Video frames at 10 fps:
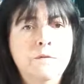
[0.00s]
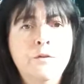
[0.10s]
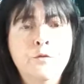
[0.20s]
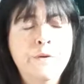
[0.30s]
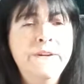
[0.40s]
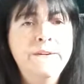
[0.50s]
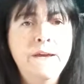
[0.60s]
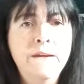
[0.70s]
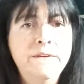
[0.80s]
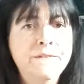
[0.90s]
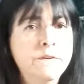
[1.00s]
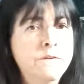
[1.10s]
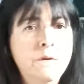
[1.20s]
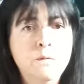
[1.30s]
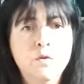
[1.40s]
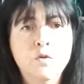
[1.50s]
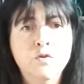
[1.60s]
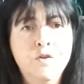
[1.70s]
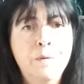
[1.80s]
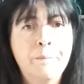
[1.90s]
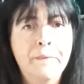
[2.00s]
for 3 days. Don't touch them.